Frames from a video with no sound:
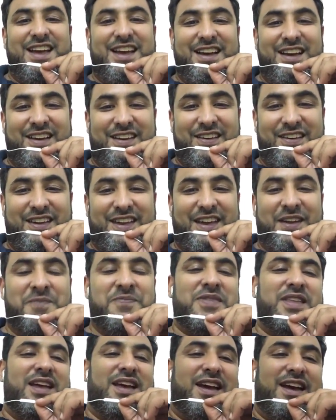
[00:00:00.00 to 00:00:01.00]
Okay.
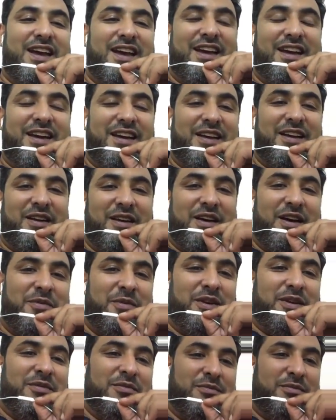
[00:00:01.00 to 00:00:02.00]
I
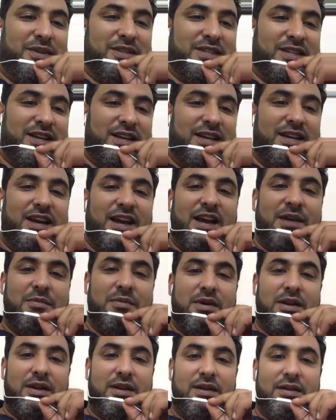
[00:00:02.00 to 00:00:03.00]
mean, basically, I'm
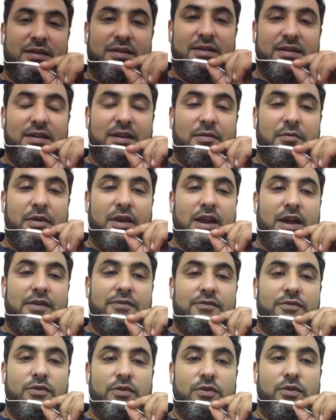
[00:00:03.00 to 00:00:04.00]
a
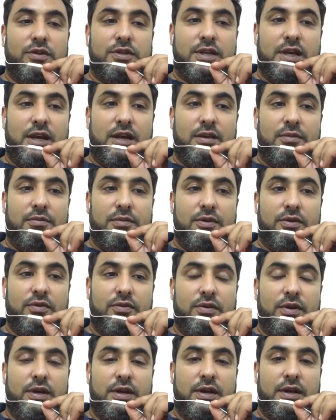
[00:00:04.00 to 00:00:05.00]
life coach. I am into
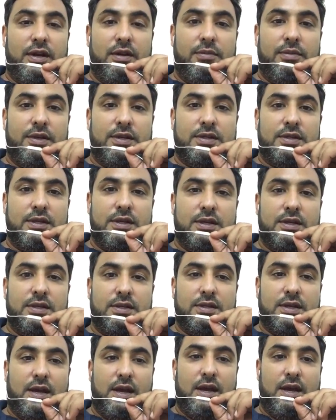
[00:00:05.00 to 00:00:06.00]
retail
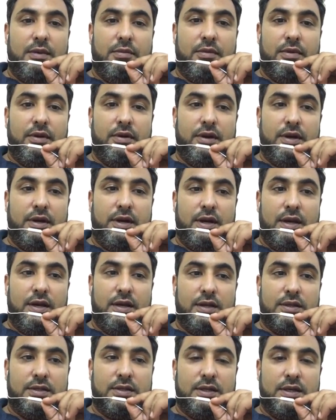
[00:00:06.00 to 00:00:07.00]
business. I am a retail
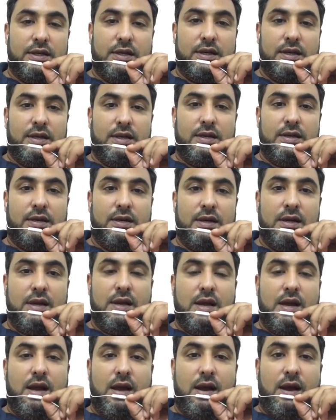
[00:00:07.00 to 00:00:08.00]
consultant.
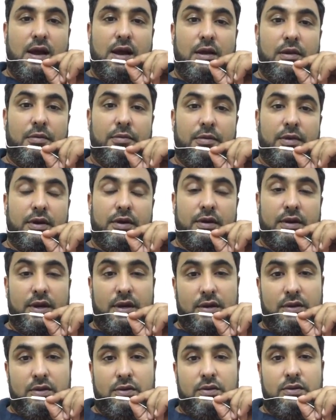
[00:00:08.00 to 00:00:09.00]
I am a
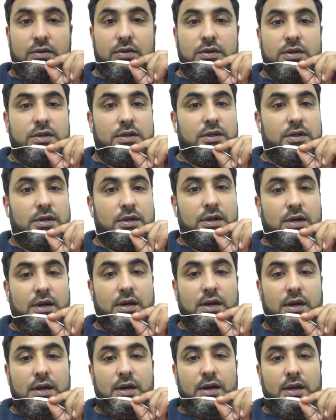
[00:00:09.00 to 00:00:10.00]
cricket coach.
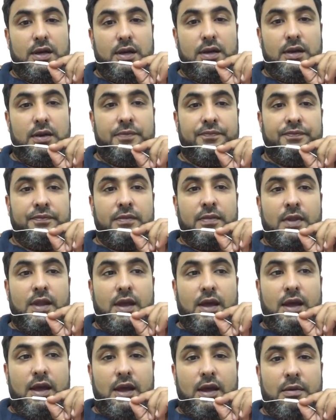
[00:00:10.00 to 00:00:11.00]
I
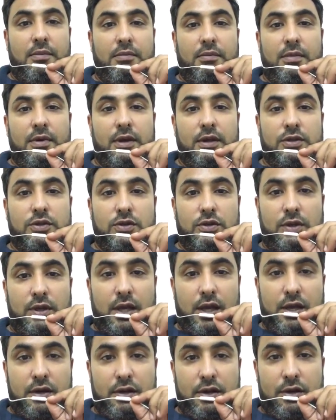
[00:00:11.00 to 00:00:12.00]
am a
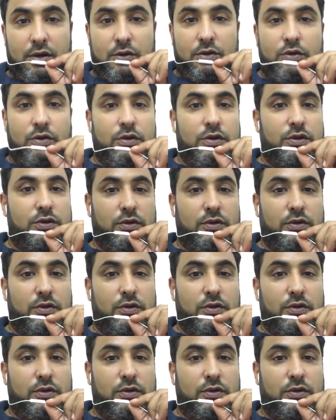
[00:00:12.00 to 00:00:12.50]
career coach.